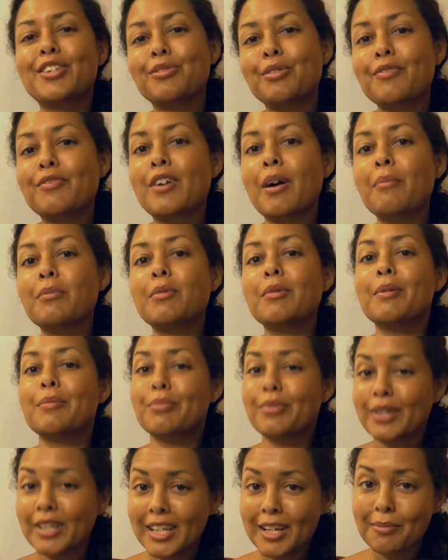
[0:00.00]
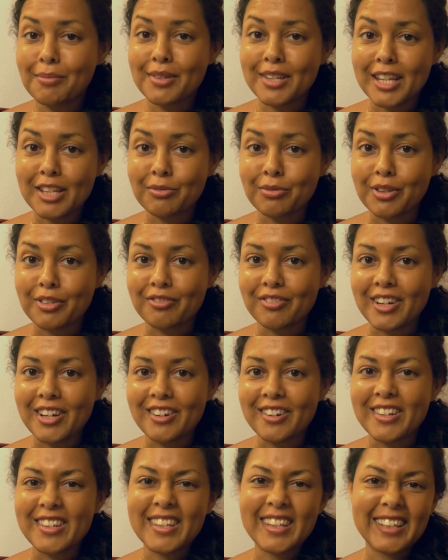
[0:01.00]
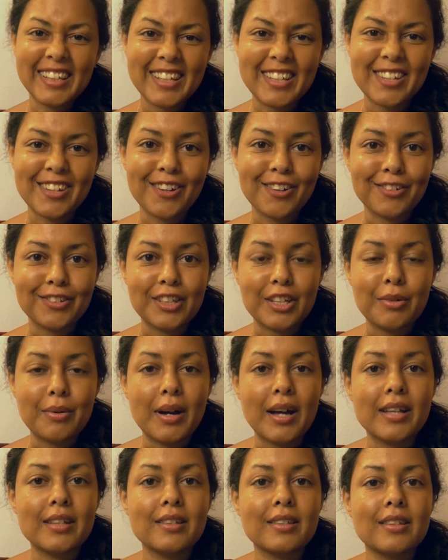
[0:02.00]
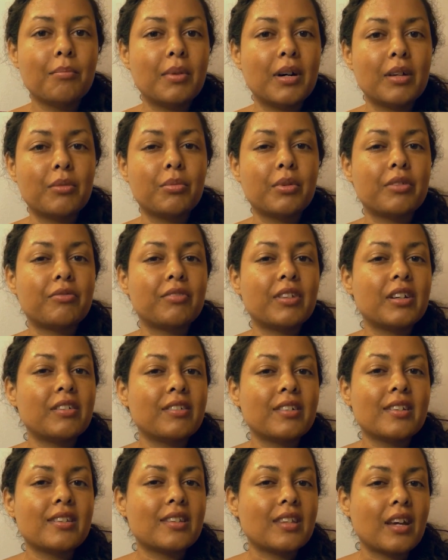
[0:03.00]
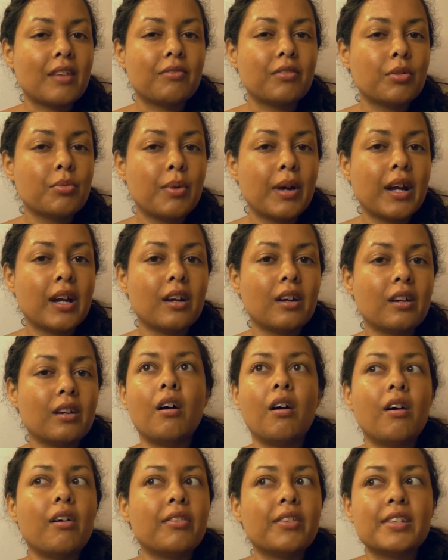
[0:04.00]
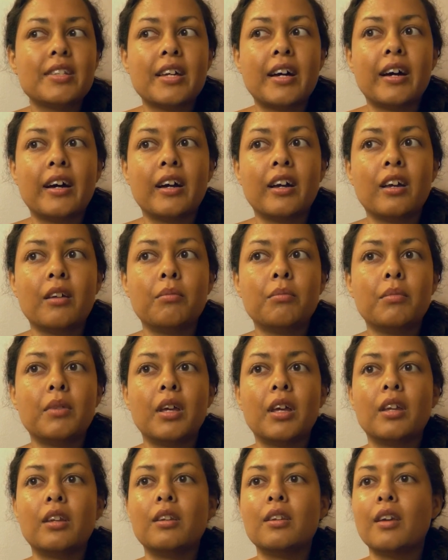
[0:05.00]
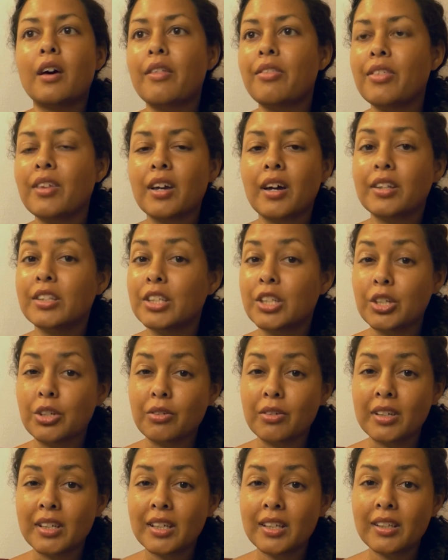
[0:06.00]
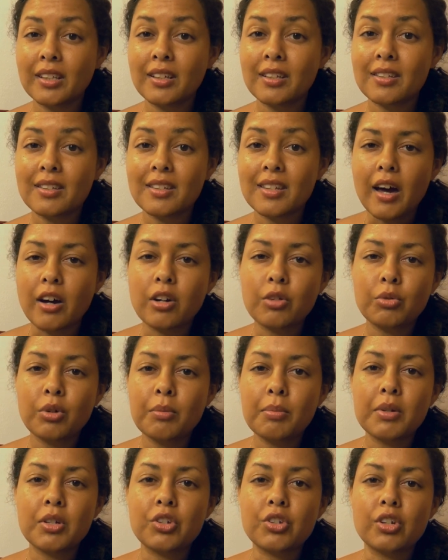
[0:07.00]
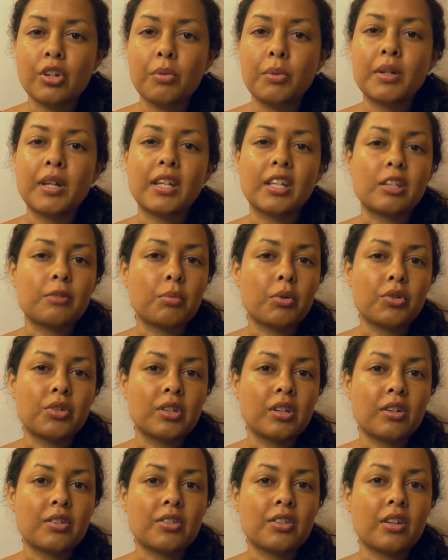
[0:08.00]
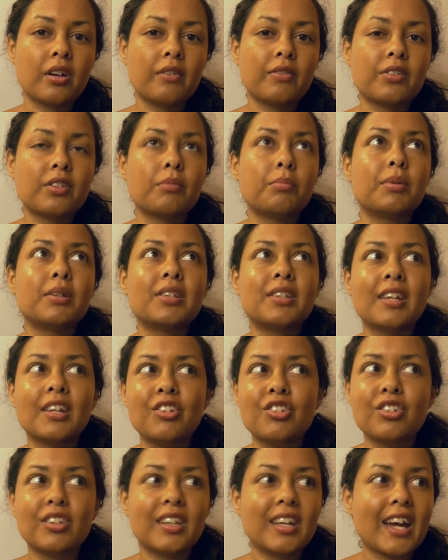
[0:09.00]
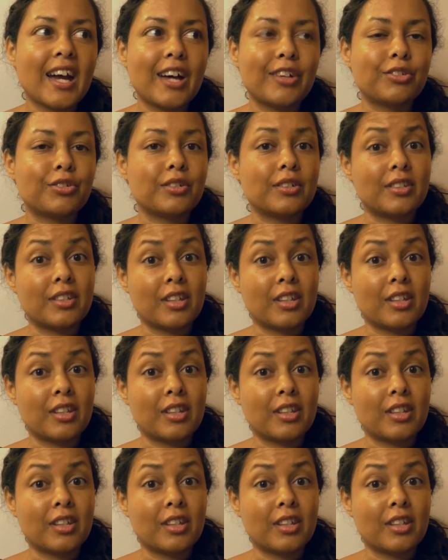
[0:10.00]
we've come to be pretty obsessed with fragrance, at least here in the US. But with fragrance everywhere, all the time, and nothing on the ingredient list, how can we be sure we're not exposing ourselves to potentially hazardous